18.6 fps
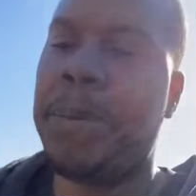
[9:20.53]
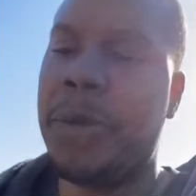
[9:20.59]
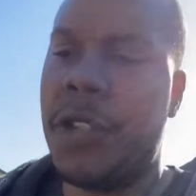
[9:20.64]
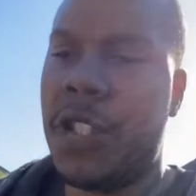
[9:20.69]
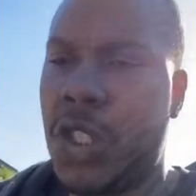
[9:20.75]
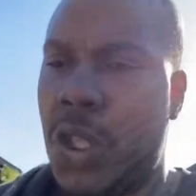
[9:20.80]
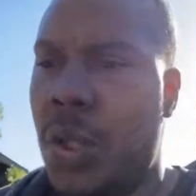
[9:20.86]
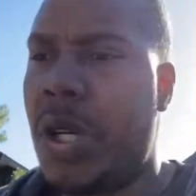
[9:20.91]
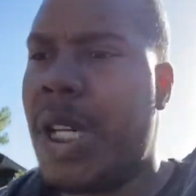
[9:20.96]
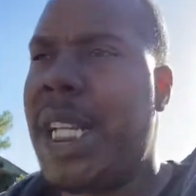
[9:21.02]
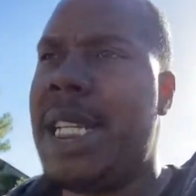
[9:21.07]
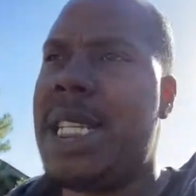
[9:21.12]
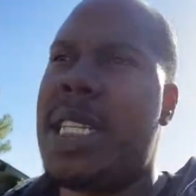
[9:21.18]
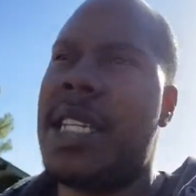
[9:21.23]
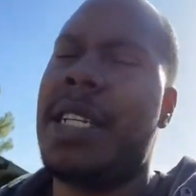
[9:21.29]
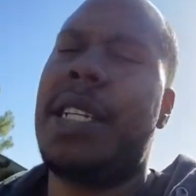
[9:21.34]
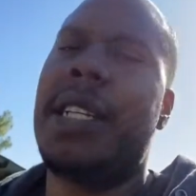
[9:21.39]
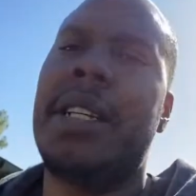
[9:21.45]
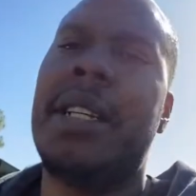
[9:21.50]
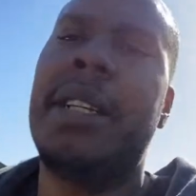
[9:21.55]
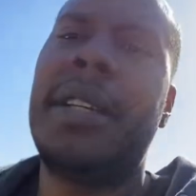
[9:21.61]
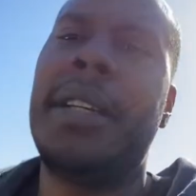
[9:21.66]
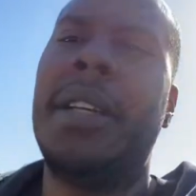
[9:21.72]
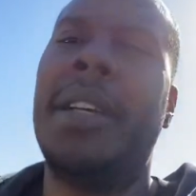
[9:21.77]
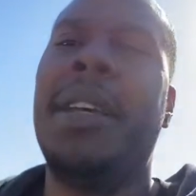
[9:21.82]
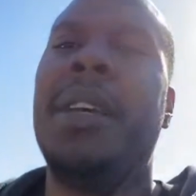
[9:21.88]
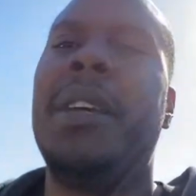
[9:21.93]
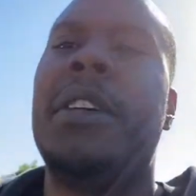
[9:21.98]
going into
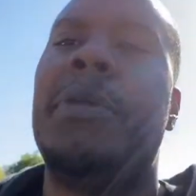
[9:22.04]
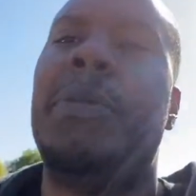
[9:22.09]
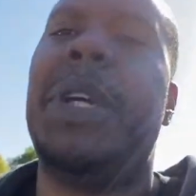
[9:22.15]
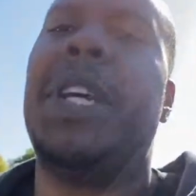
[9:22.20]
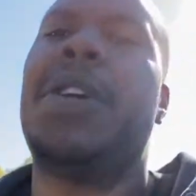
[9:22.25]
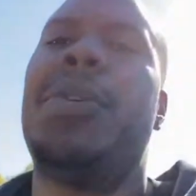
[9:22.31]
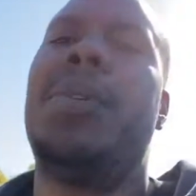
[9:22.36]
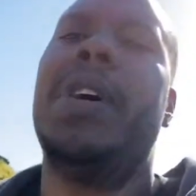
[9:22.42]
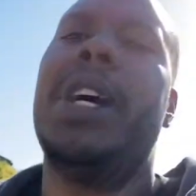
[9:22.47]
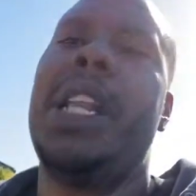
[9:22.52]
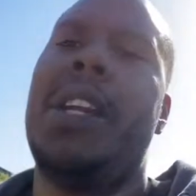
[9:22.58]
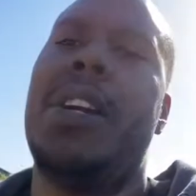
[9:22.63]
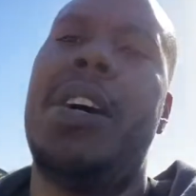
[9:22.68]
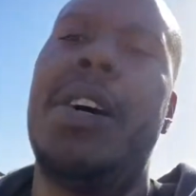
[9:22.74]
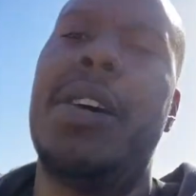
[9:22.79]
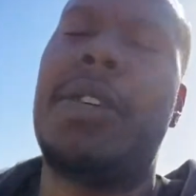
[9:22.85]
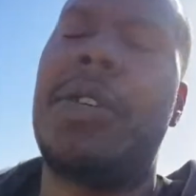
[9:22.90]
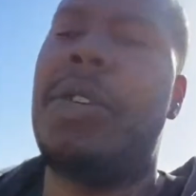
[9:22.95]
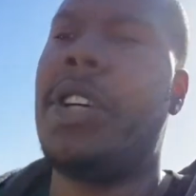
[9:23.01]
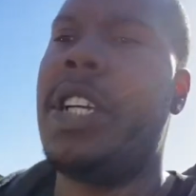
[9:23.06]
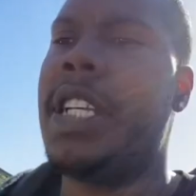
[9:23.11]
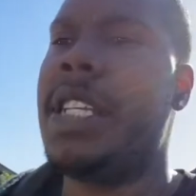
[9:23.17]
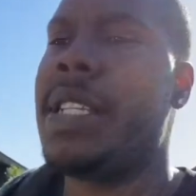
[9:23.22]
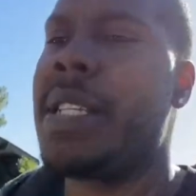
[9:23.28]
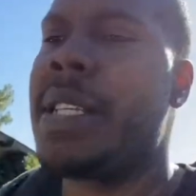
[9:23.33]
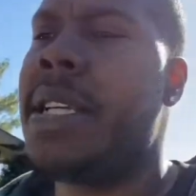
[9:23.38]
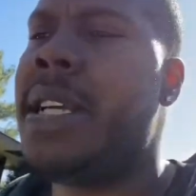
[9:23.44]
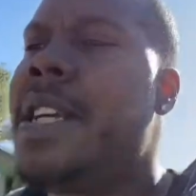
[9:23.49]
Bitcoin and
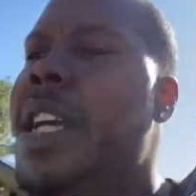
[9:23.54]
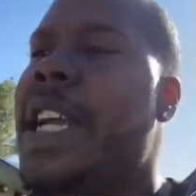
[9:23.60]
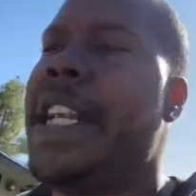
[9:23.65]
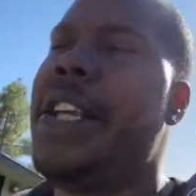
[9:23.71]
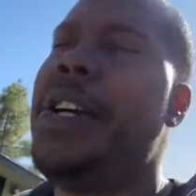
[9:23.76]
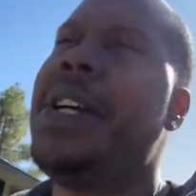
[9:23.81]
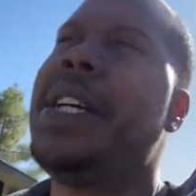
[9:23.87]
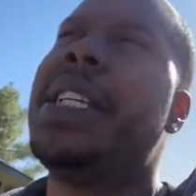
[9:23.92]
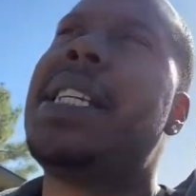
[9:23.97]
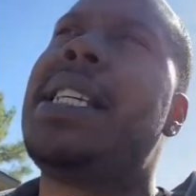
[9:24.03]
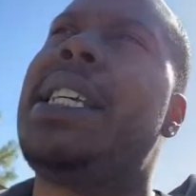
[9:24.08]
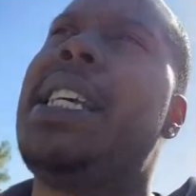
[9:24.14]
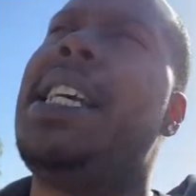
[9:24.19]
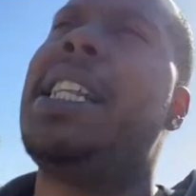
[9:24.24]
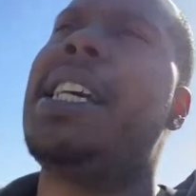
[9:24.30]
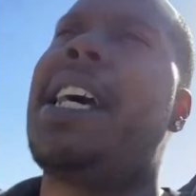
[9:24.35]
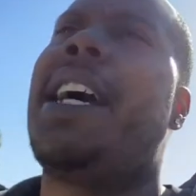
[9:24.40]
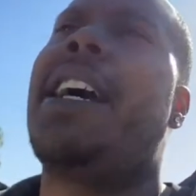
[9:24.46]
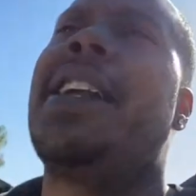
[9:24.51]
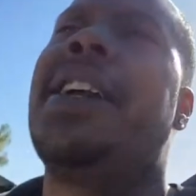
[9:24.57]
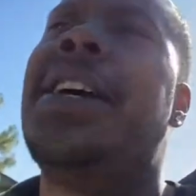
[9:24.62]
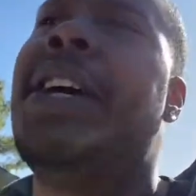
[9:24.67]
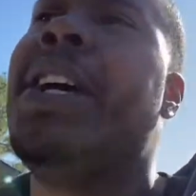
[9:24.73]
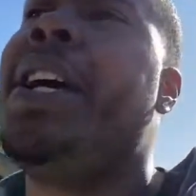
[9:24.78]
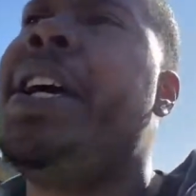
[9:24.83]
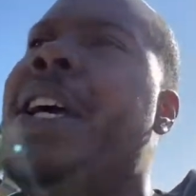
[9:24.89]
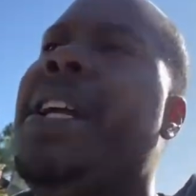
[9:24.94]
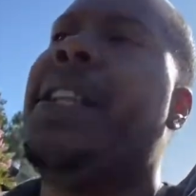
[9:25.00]
altcoins. And you can see that
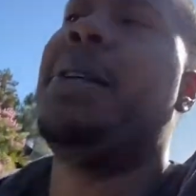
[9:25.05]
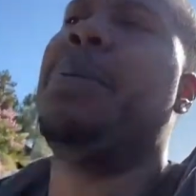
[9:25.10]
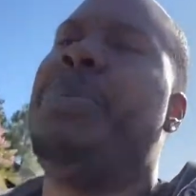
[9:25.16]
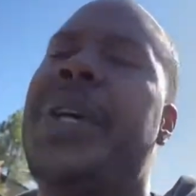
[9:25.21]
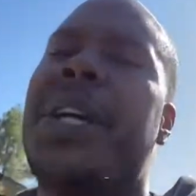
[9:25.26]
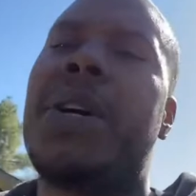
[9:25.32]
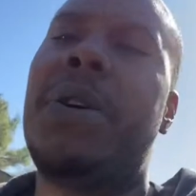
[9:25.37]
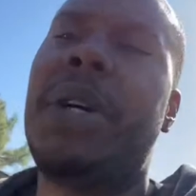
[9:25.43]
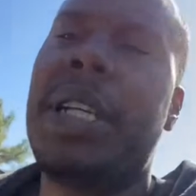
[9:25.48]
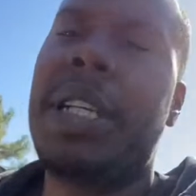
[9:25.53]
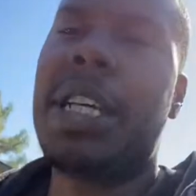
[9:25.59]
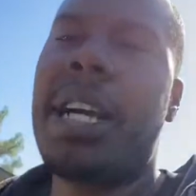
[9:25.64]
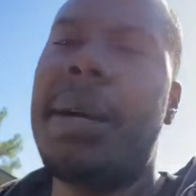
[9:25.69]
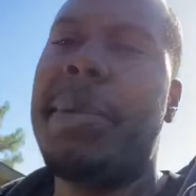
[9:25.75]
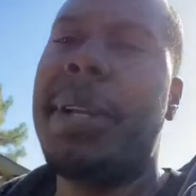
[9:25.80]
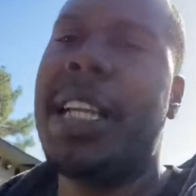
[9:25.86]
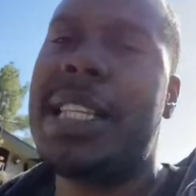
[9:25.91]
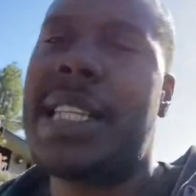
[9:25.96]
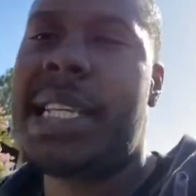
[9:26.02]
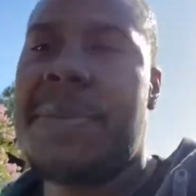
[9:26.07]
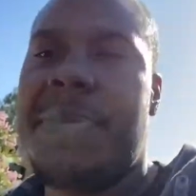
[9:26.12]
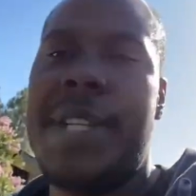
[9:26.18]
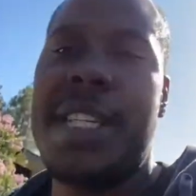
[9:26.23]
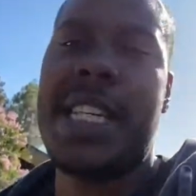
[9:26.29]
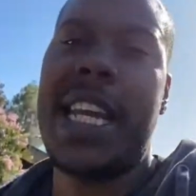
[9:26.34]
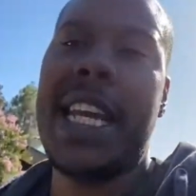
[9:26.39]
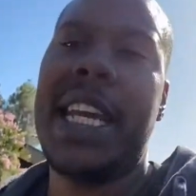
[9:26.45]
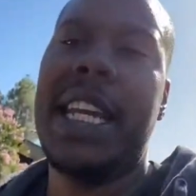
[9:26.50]
the Bitcoin dominance has been
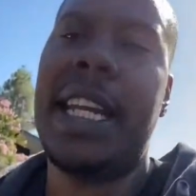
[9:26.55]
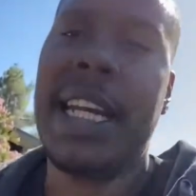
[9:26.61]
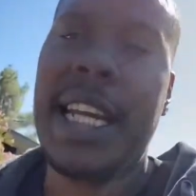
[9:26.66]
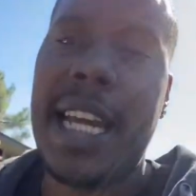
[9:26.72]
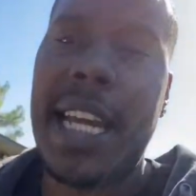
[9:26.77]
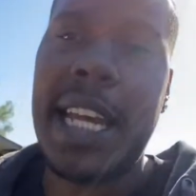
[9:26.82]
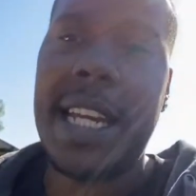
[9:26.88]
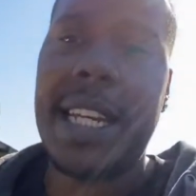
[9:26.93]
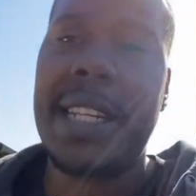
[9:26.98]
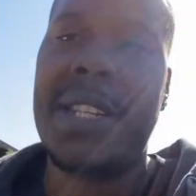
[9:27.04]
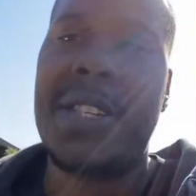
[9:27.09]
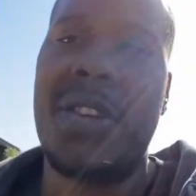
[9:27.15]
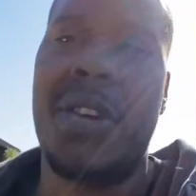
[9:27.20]
taking a hit. So